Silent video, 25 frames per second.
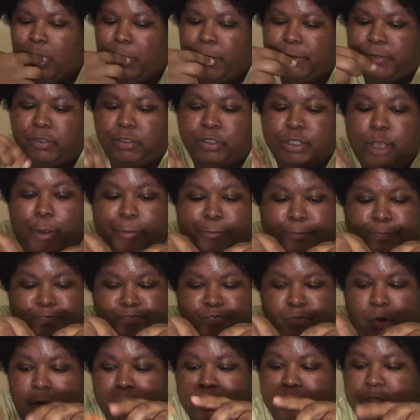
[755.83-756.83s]
So,
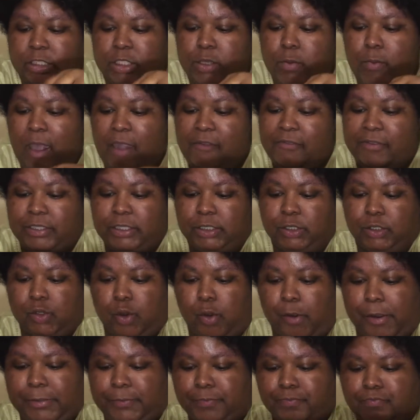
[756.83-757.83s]
let me tell you my funny
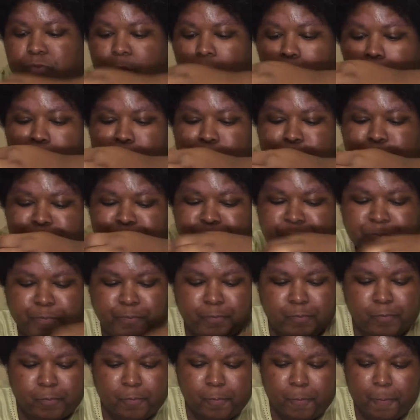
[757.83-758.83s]
story.
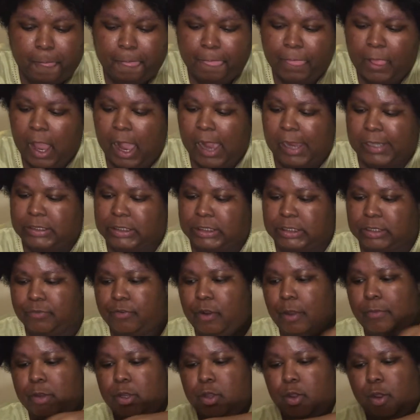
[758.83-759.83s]
Like I said,
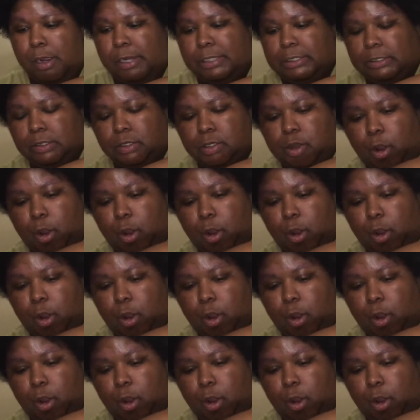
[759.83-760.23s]
from New York,